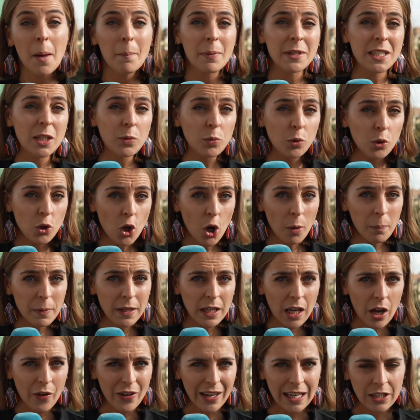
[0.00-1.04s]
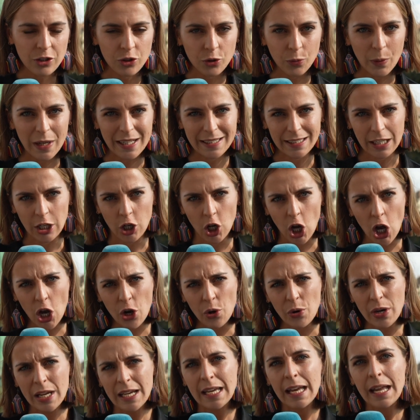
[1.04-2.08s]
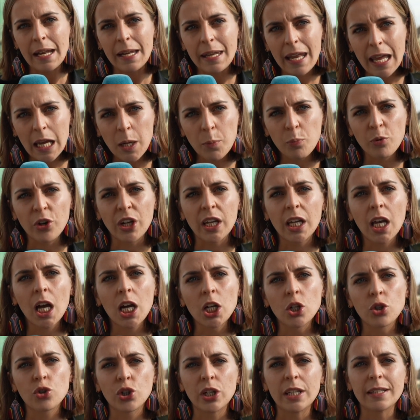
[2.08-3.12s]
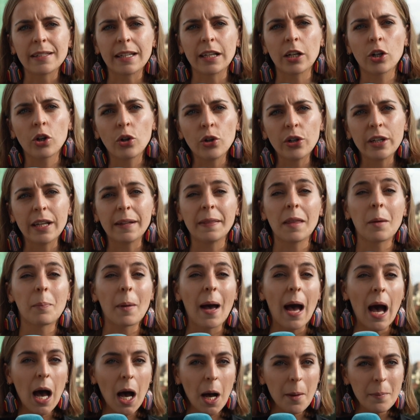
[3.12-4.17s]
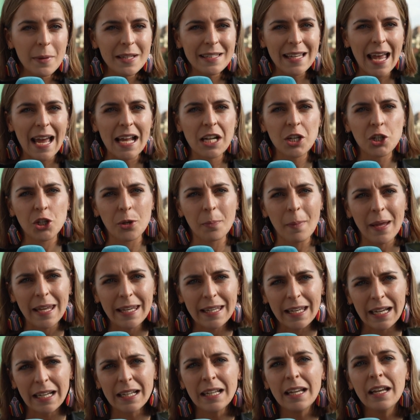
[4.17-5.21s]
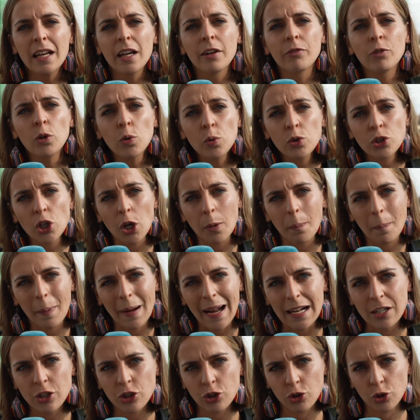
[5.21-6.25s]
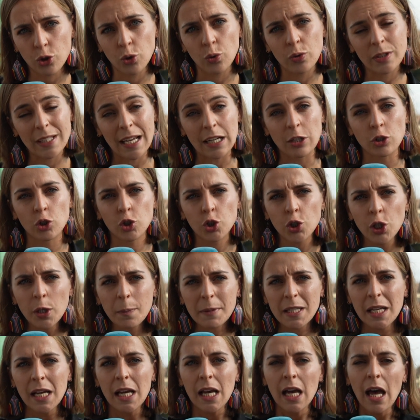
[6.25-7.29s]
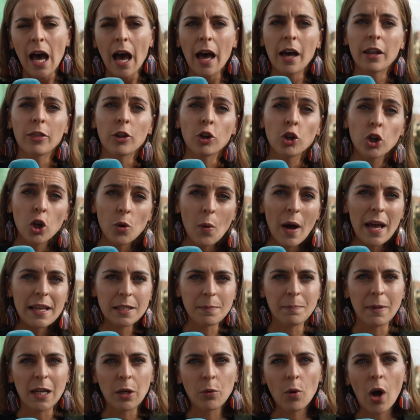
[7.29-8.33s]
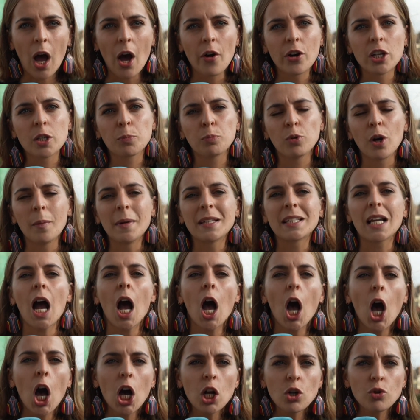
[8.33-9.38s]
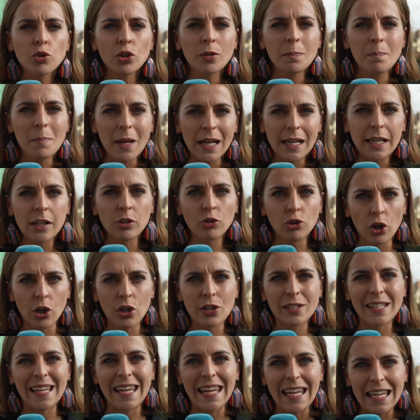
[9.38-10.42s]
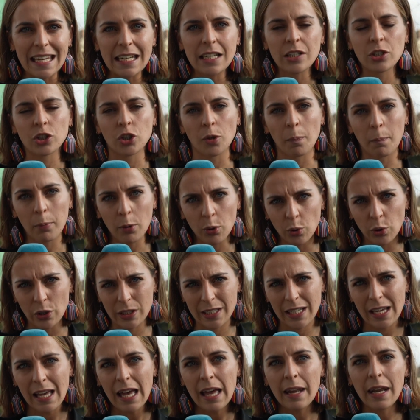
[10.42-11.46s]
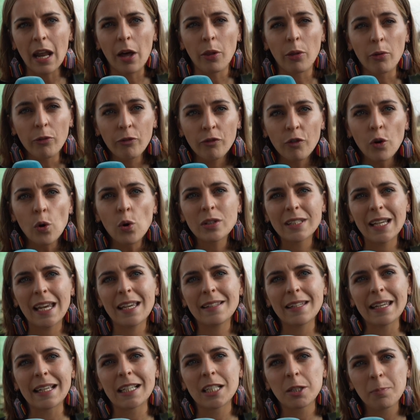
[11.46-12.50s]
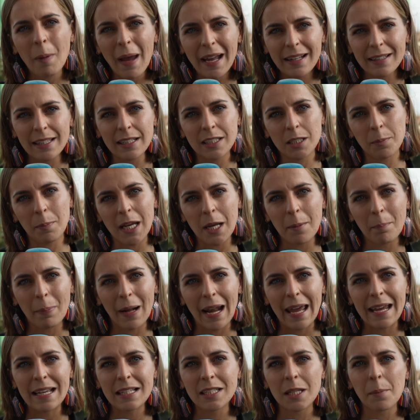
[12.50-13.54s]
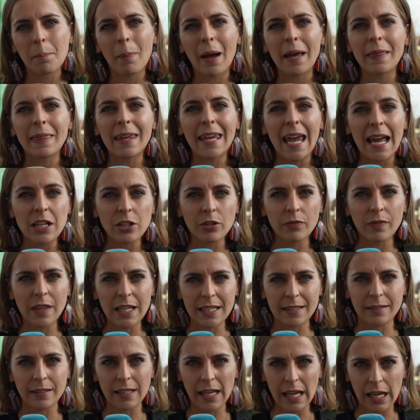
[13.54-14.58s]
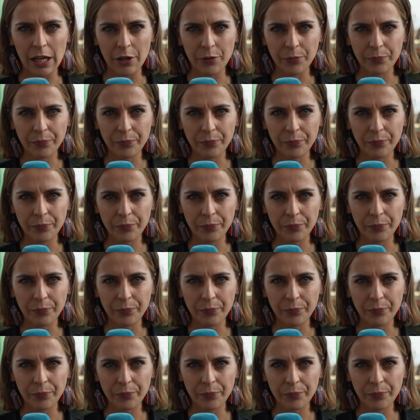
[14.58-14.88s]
But it will not be going into it alone. Neighbouring countries, including the Bahamas and Jamaica, have also pledged to send troops. Uh, the U S, meanwhile, has promised one hundred million dollars in support. Now, the force is expected to be in place by the end of this year.